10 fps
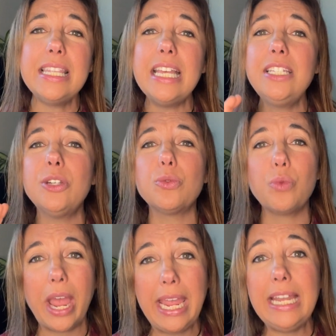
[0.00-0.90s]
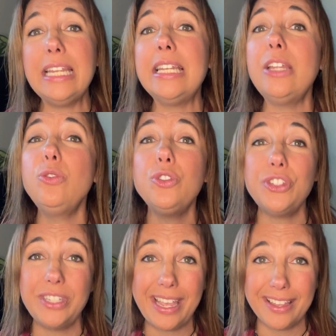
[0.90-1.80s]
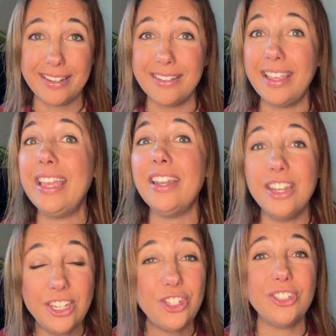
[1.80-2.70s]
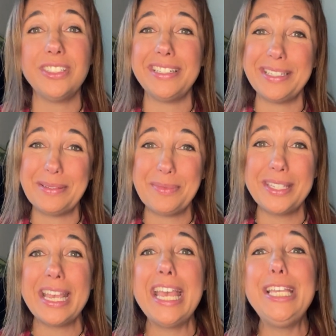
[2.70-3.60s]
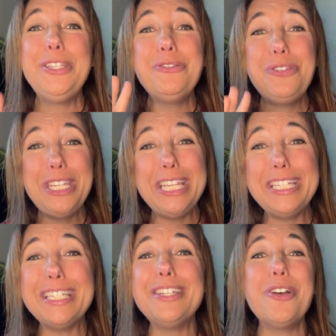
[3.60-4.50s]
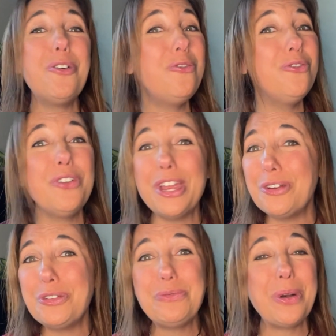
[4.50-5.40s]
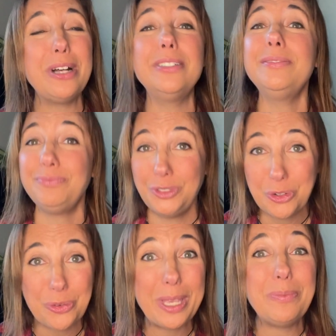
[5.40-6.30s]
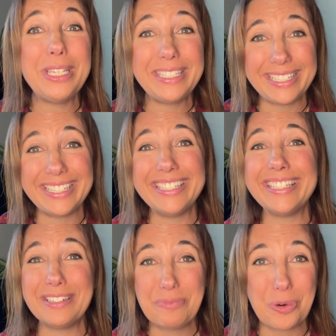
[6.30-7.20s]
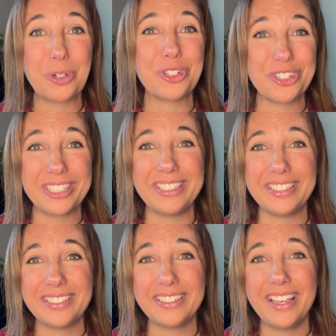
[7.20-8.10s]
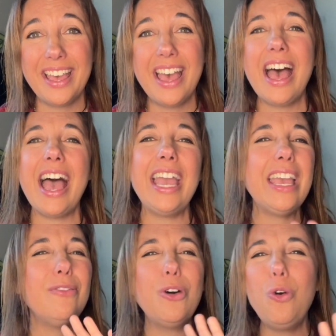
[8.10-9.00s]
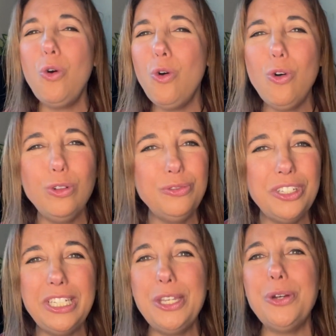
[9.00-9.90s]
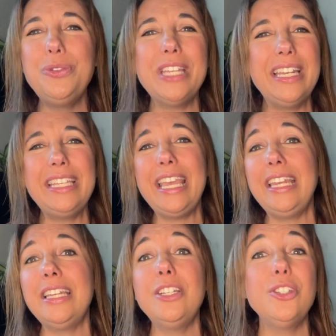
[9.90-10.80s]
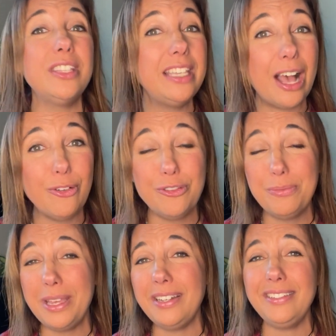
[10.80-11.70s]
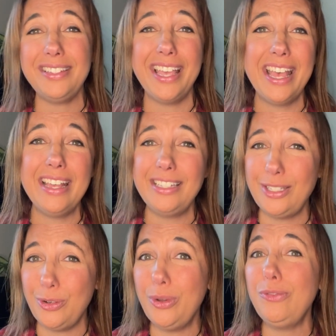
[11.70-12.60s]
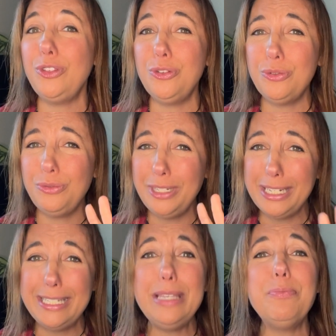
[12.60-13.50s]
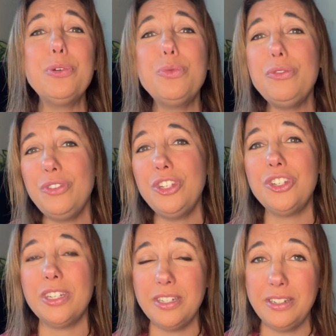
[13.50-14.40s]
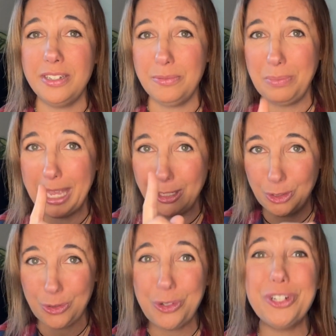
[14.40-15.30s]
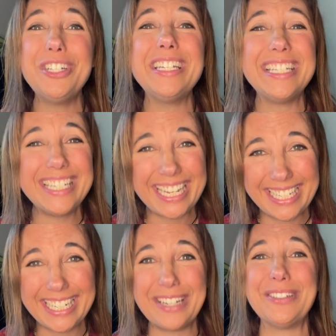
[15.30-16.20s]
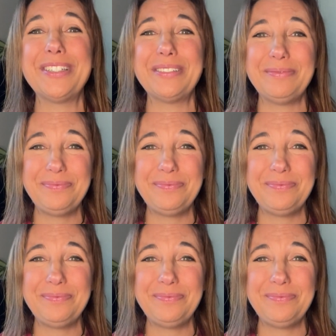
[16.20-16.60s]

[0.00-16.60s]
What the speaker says: that to write and understand initialisms, you need to know very well your ABCs in Portuguese. I have a whole video dedicated to the alphabet, so if you need deeper revision, make sure to check it out.